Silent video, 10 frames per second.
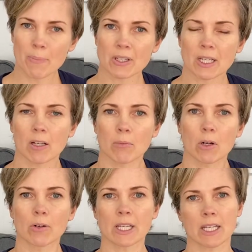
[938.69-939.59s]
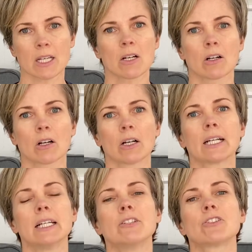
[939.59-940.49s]
the tailbone here
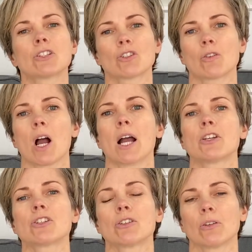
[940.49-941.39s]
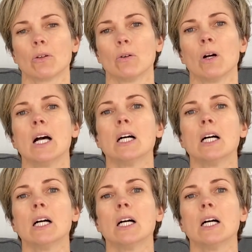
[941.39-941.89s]
is to try to